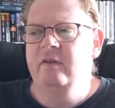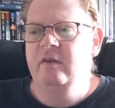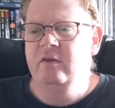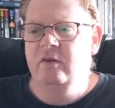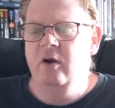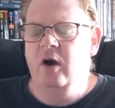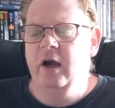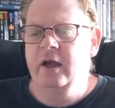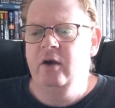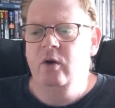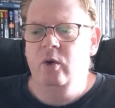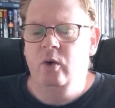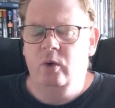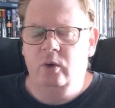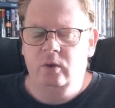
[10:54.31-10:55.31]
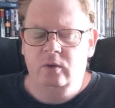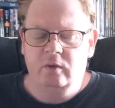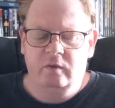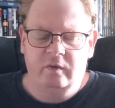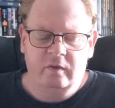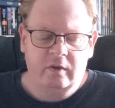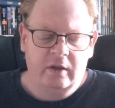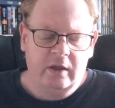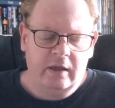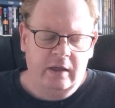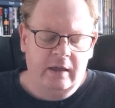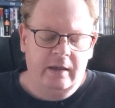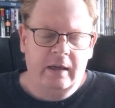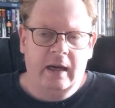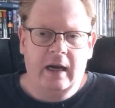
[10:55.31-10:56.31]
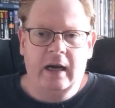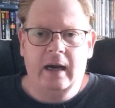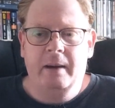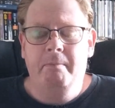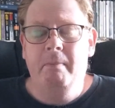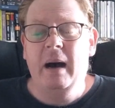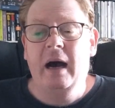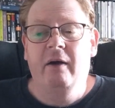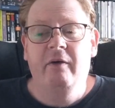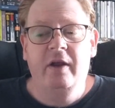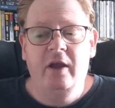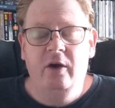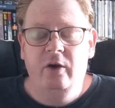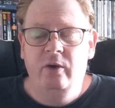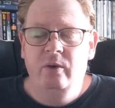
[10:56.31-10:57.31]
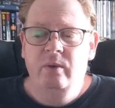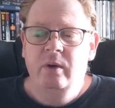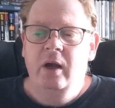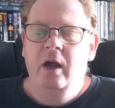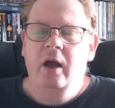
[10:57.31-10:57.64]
this guy called Mario